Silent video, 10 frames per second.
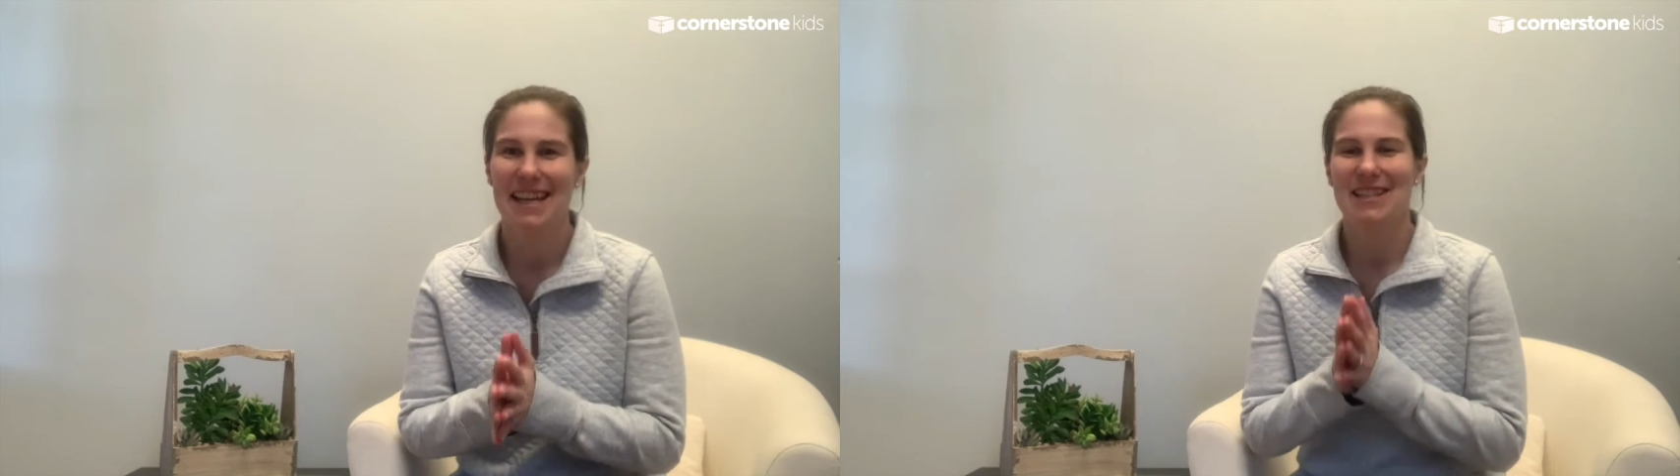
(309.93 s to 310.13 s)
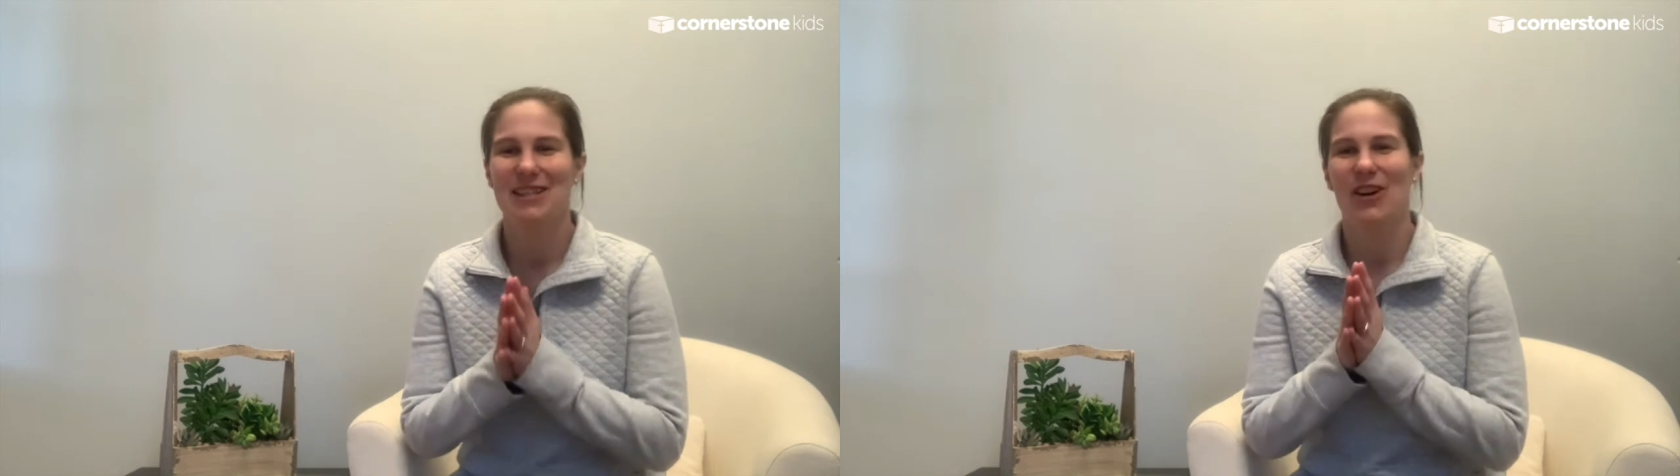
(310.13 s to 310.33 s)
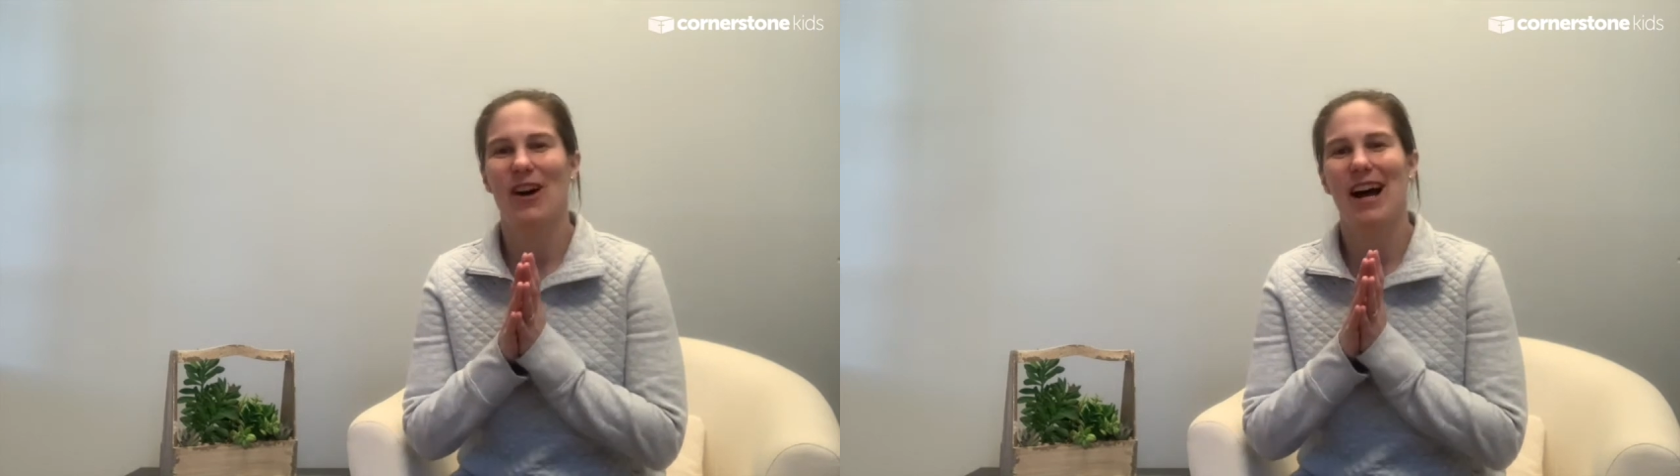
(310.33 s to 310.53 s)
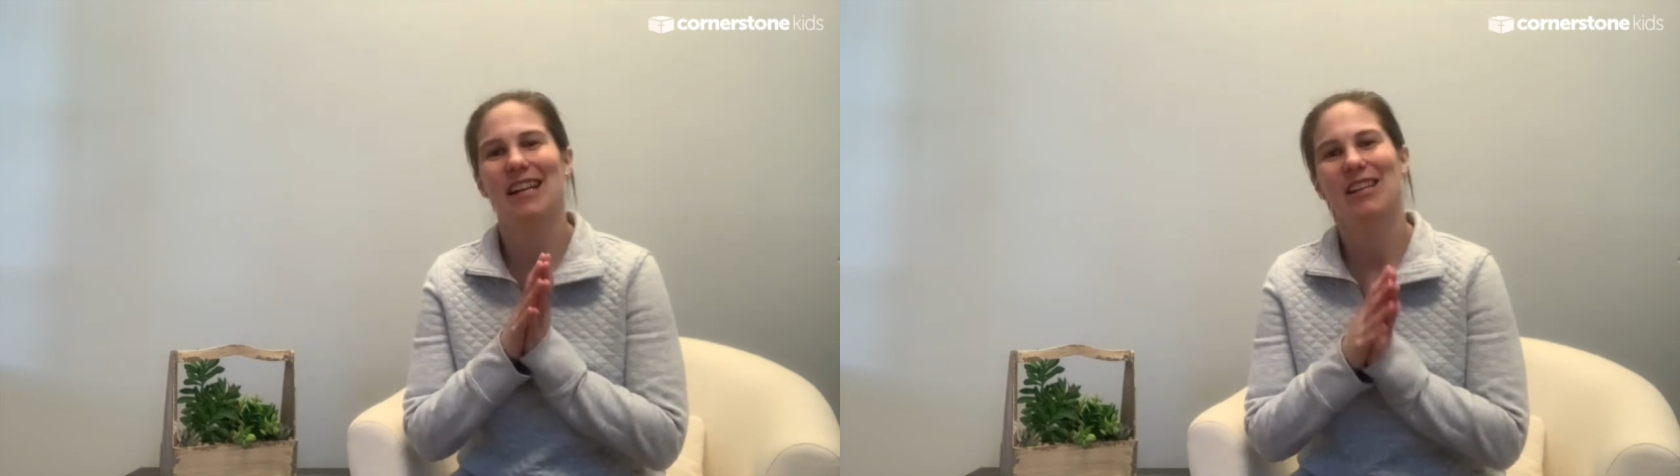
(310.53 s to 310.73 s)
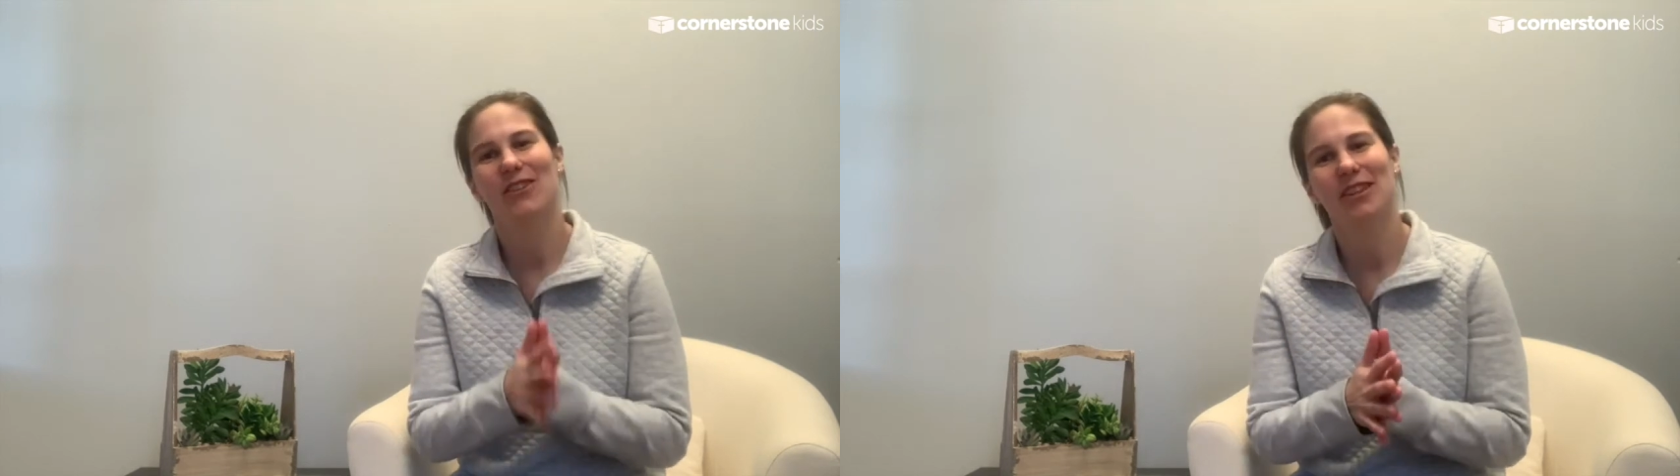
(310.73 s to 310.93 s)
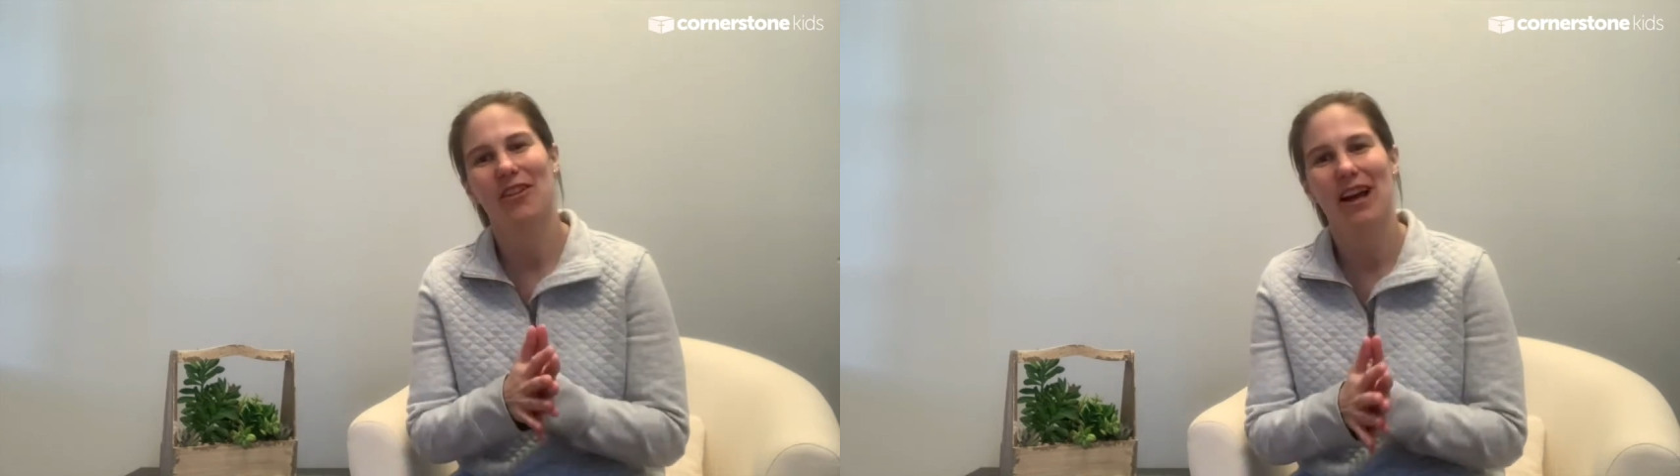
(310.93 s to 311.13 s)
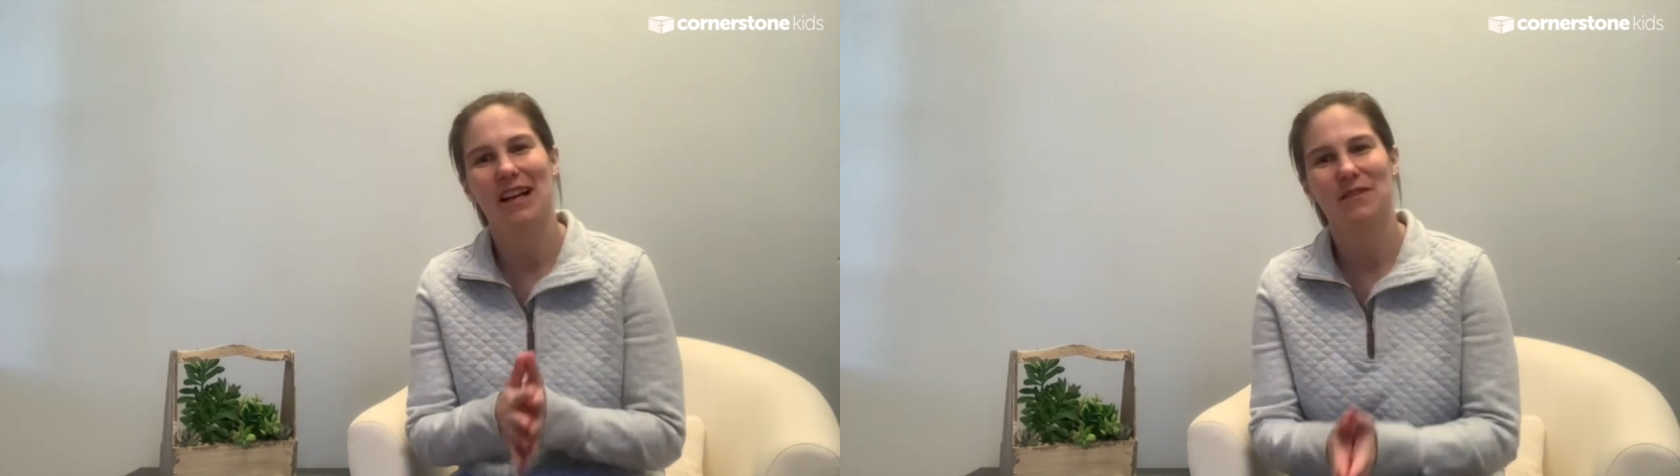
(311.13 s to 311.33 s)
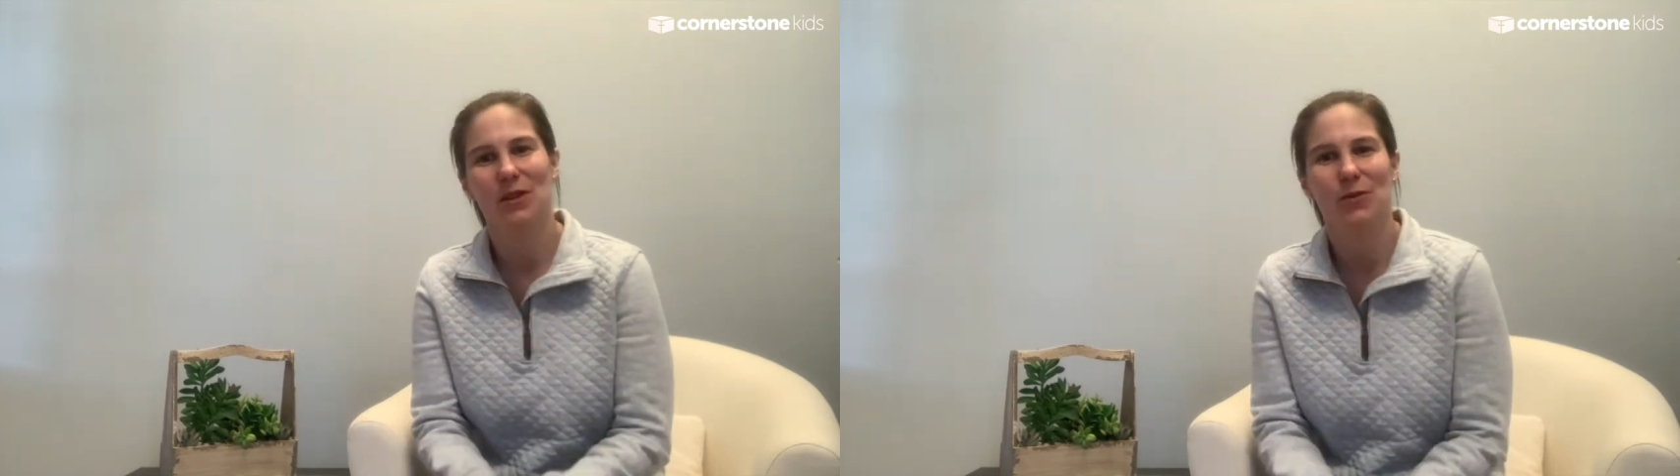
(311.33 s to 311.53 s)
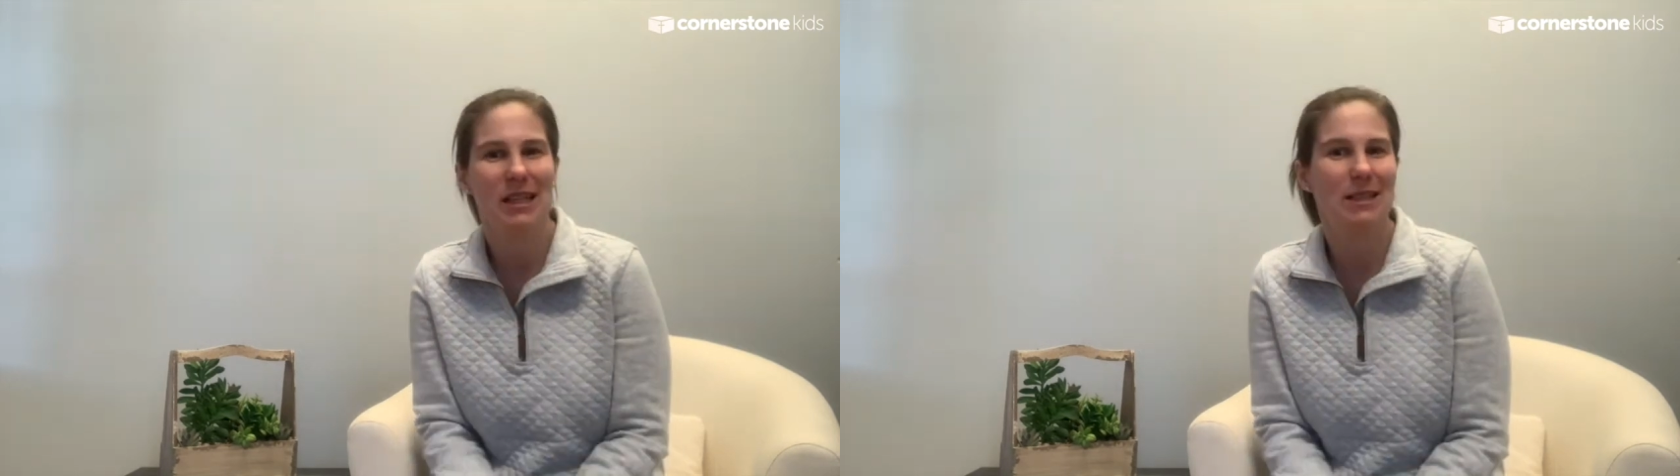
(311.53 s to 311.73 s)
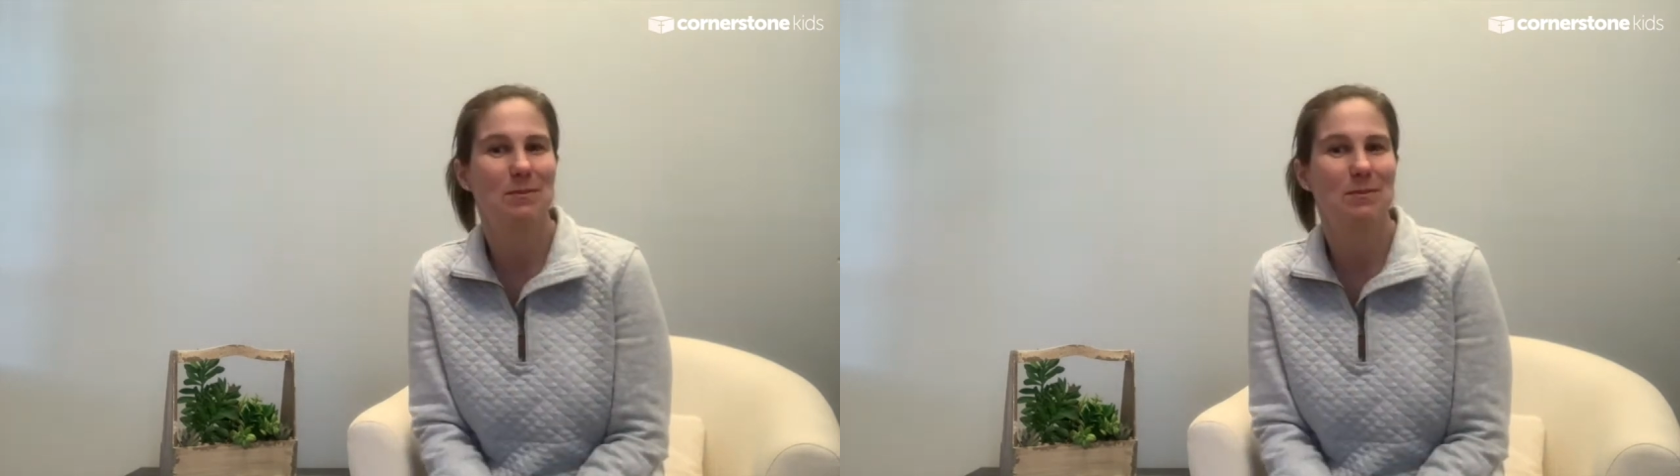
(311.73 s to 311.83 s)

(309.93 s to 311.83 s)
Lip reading: So I know in the last few weeks,